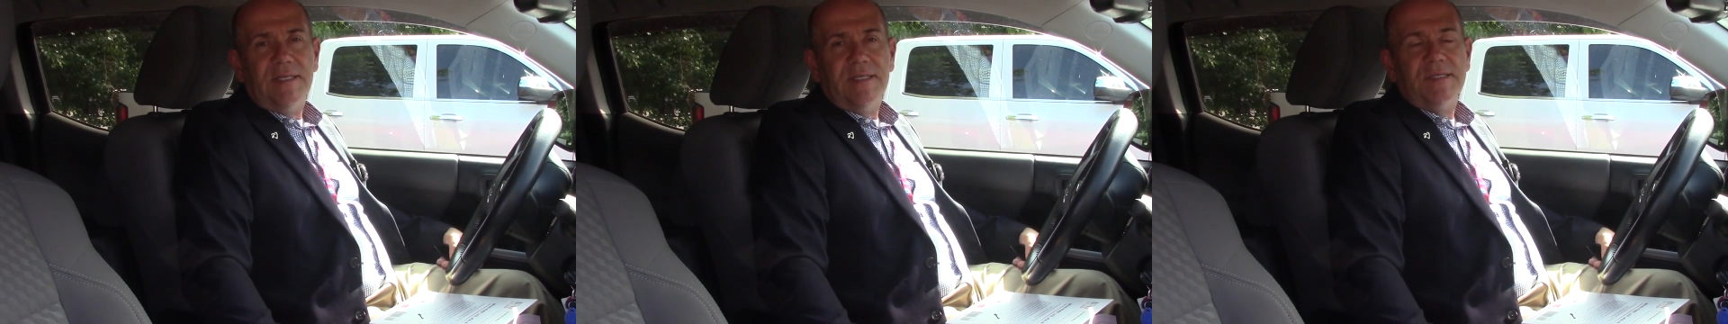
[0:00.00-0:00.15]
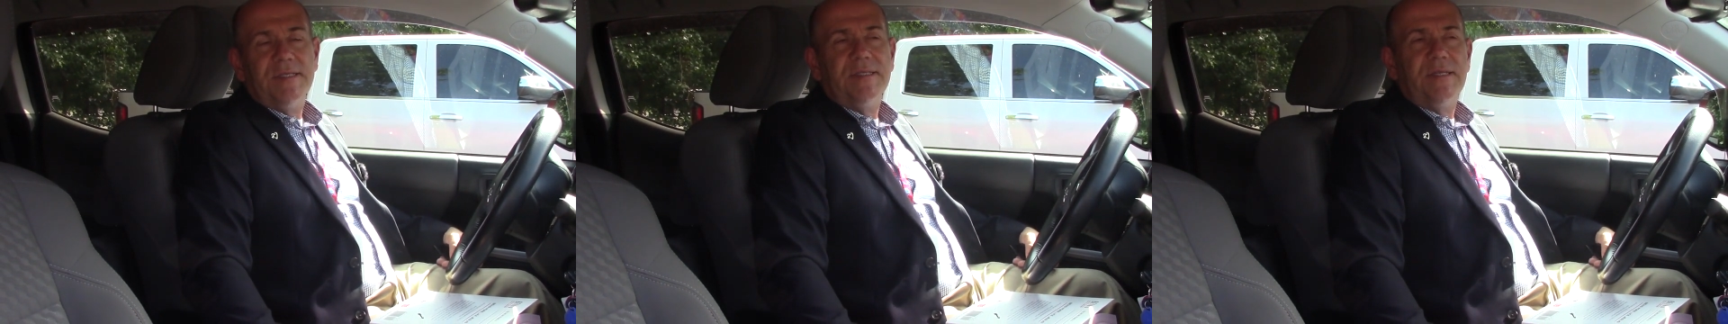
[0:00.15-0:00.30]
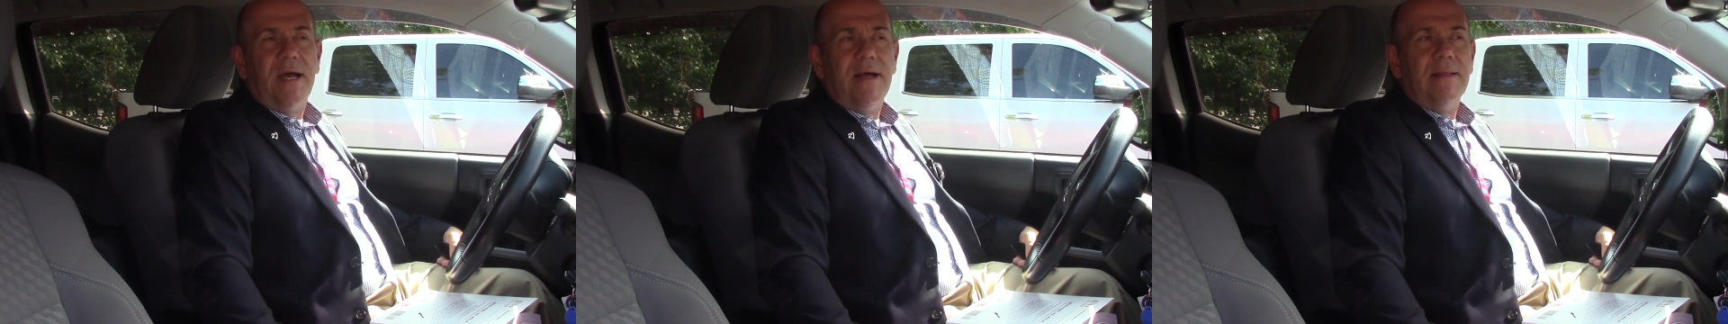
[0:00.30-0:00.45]

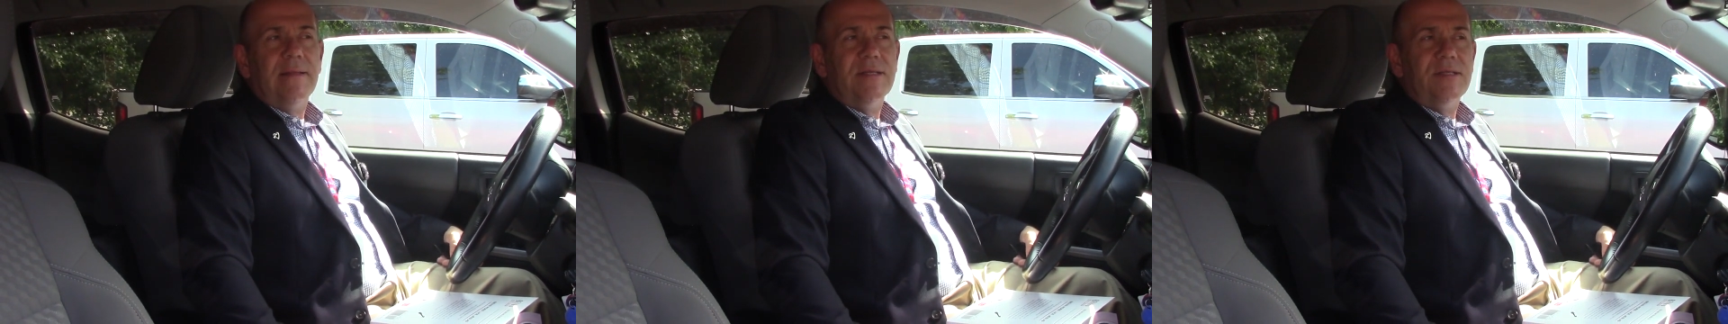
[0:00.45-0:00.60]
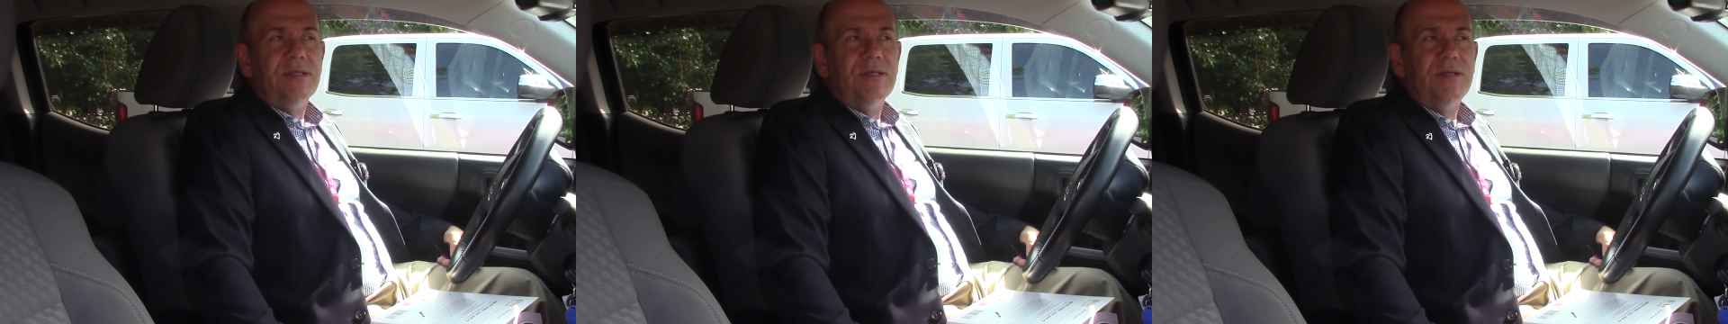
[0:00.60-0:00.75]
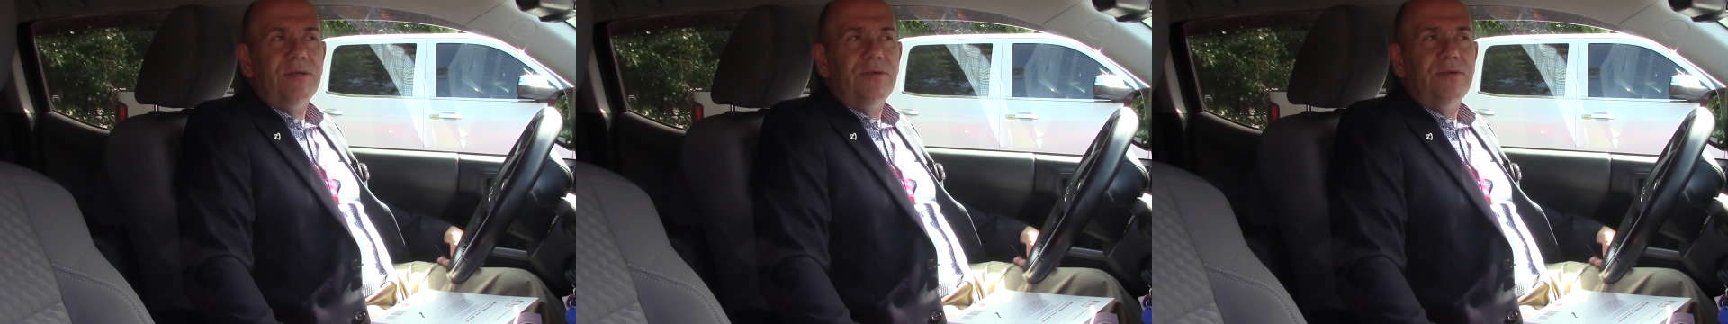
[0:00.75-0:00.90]

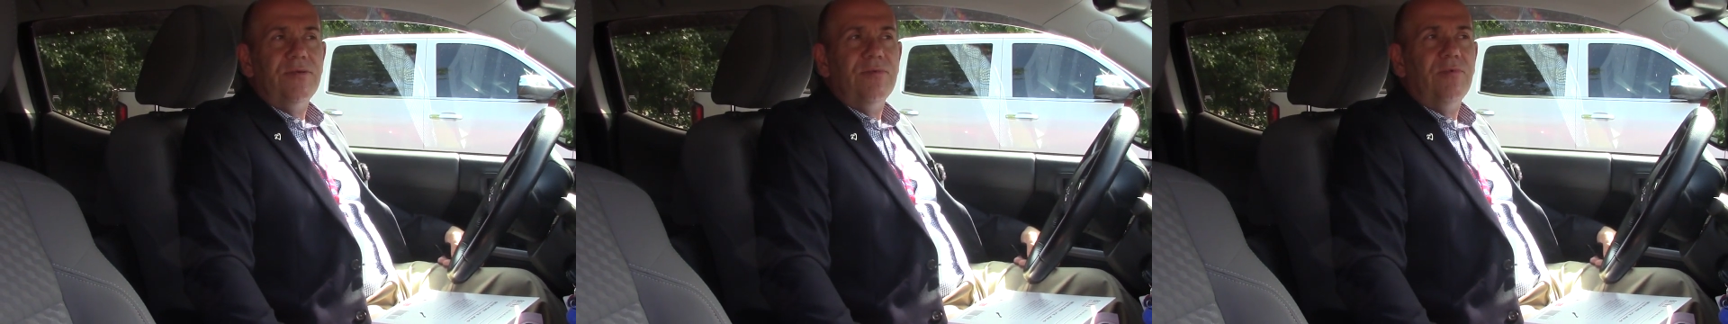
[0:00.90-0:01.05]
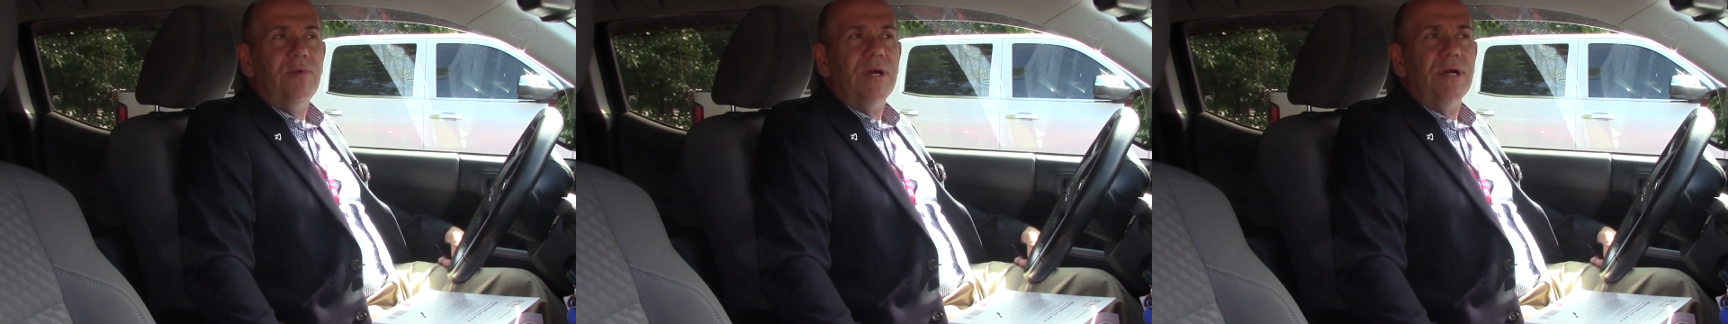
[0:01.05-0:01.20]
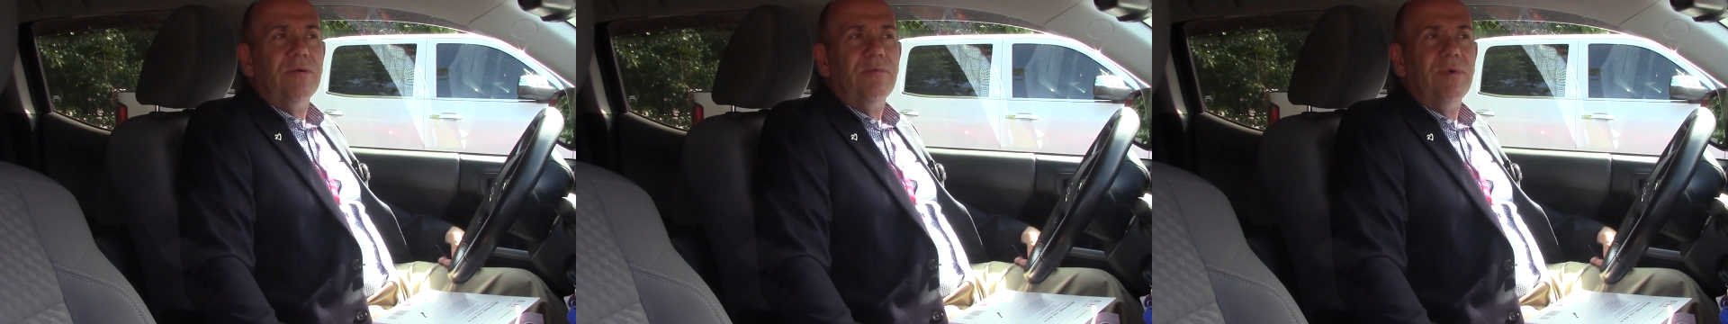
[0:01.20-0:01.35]
Solitude
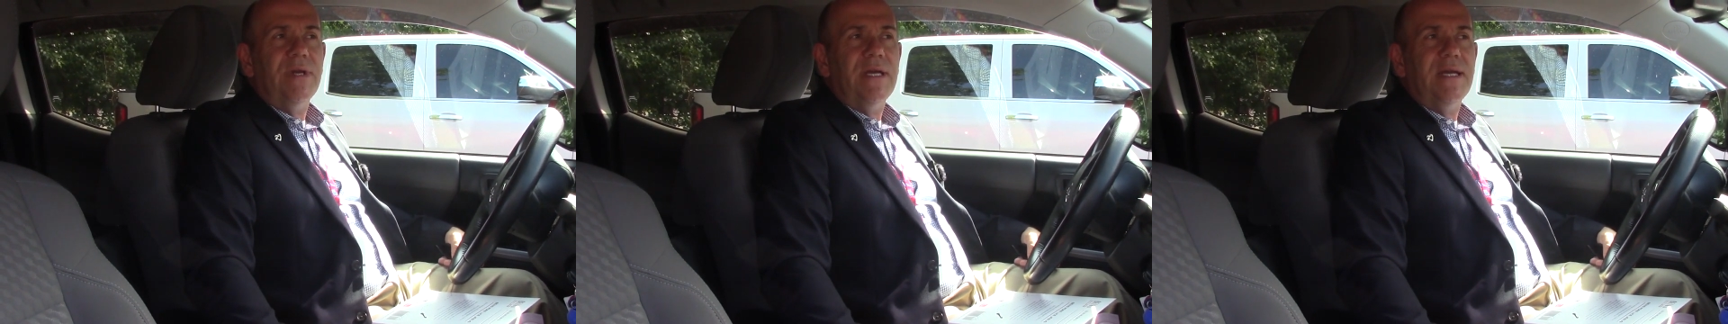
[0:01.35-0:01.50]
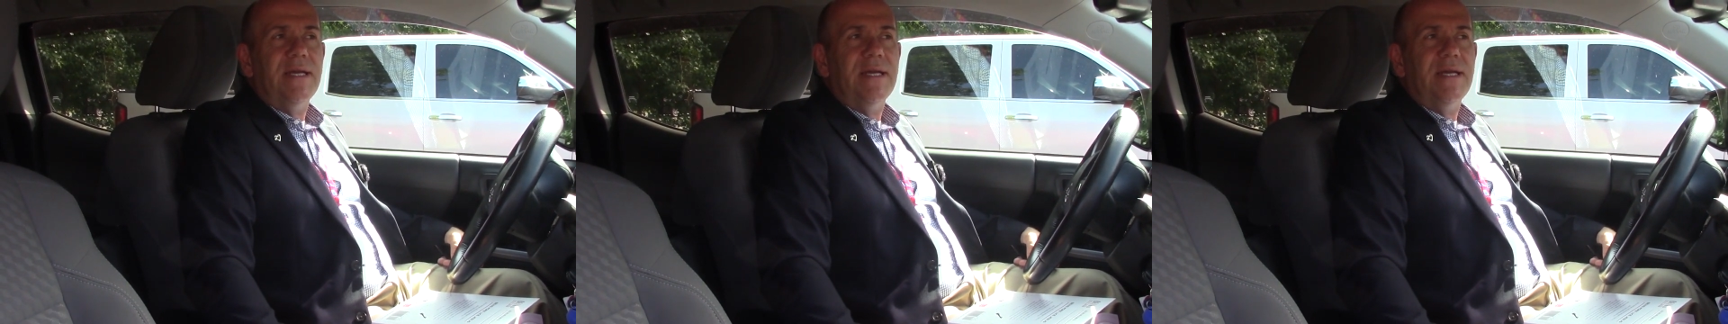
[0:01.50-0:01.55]
where we